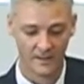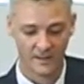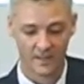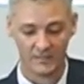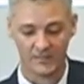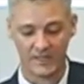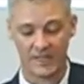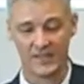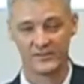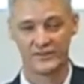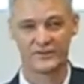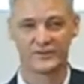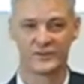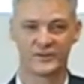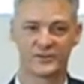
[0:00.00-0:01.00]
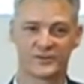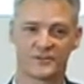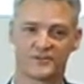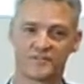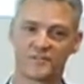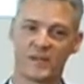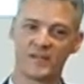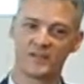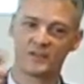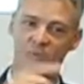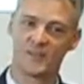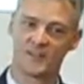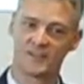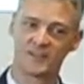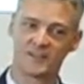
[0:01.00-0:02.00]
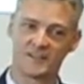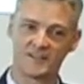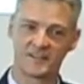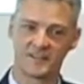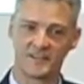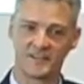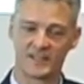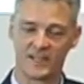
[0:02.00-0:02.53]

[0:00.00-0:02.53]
And just back to where I started this